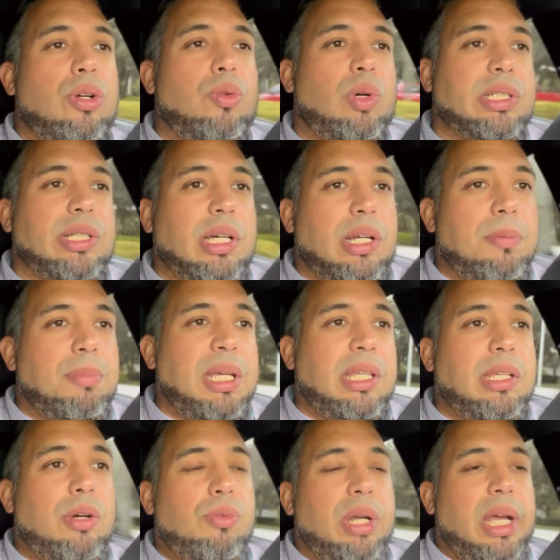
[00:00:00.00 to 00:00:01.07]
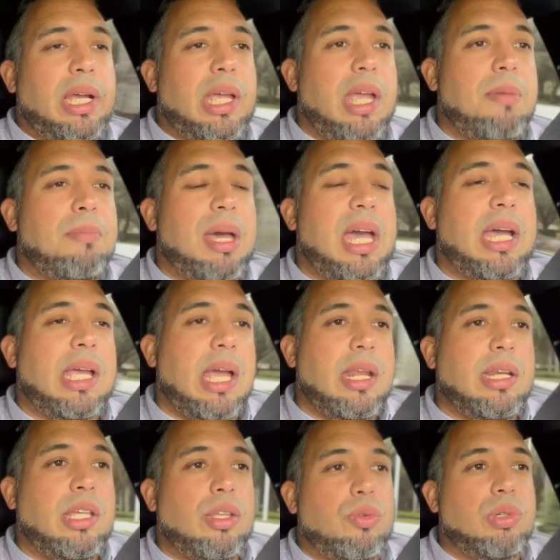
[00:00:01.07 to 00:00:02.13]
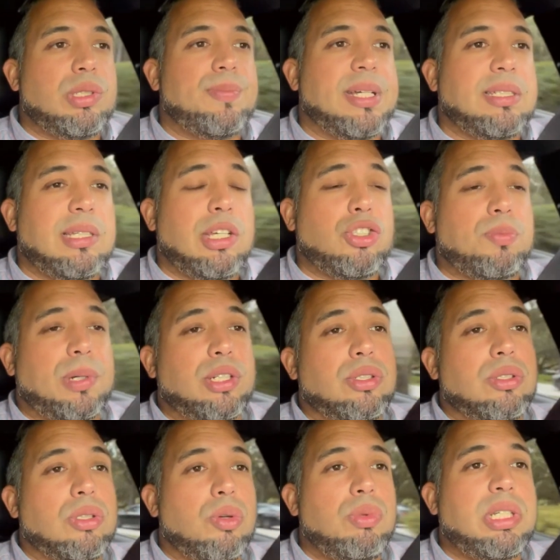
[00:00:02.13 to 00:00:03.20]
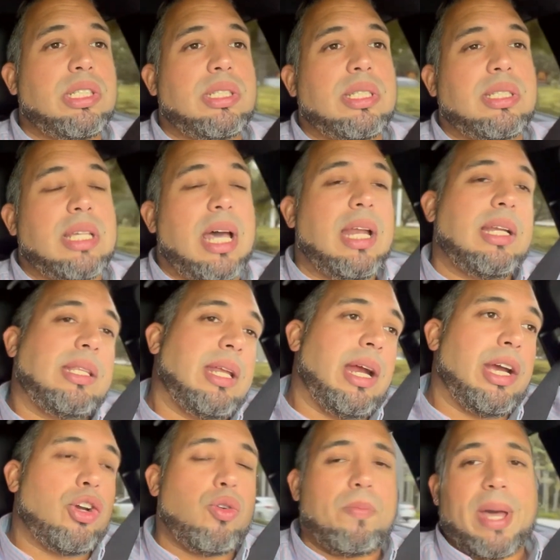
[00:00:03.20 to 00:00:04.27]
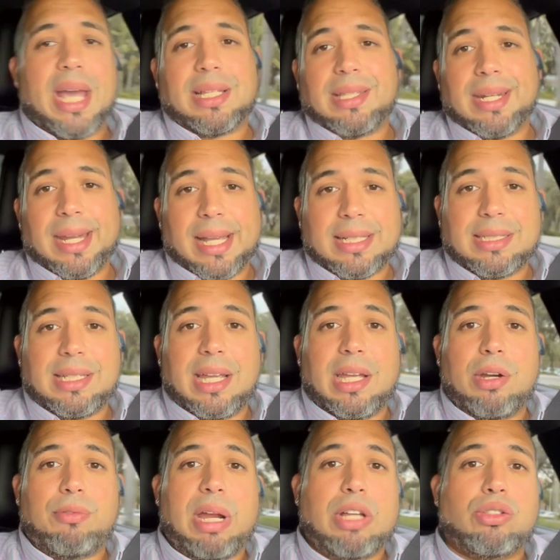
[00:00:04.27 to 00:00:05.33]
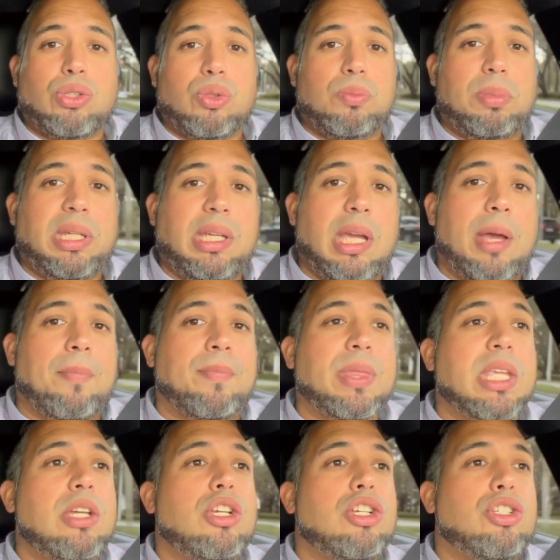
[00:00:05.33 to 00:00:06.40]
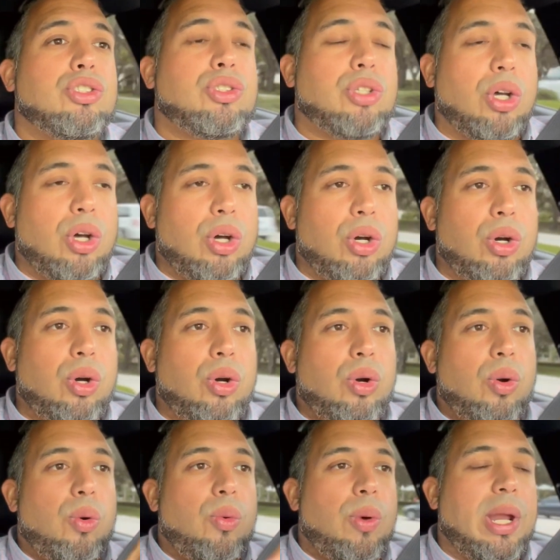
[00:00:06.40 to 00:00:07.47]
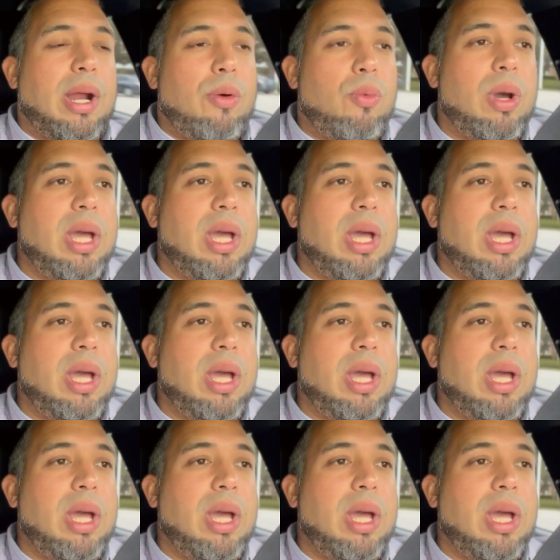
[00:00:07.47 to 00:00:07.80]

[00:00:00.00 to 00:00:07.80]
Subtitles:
wasn't gonna be there when I came back, and neither was my salesperson. So we just decided that I'd go back the next day around 2 p.m. So when I